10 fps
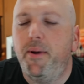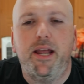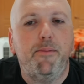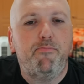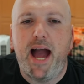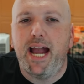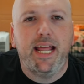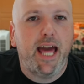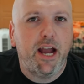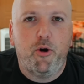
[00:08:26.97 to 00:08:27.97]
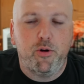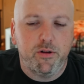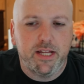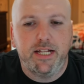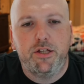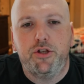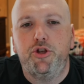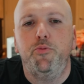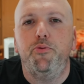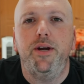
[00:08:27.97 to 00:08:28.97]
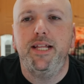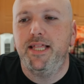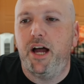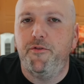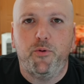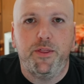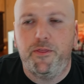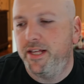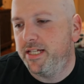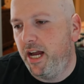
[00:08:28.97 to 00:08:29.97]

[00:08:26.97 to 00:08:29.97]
back at headquarters that's super in love with this gun